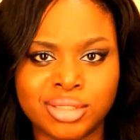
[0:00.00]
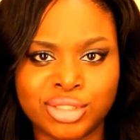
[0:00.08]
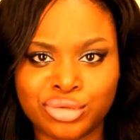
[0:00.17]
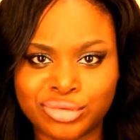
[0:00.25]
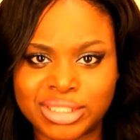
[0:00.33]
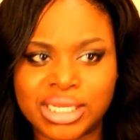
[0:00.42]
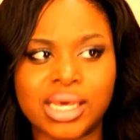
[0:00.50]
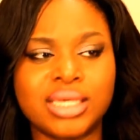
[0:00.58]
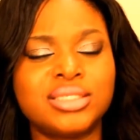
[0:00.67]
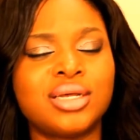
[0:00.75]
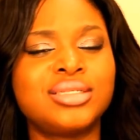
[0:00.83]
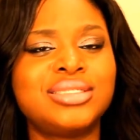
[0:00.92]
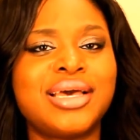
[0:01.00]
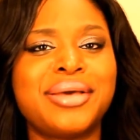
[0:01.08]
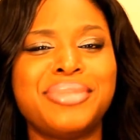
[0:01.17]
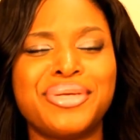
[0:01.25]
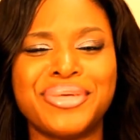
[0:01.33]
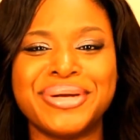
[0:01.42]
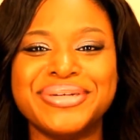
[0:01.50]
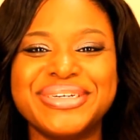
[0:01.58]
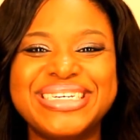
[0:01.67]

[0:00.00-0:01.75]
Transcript: suit and ties all the time at work.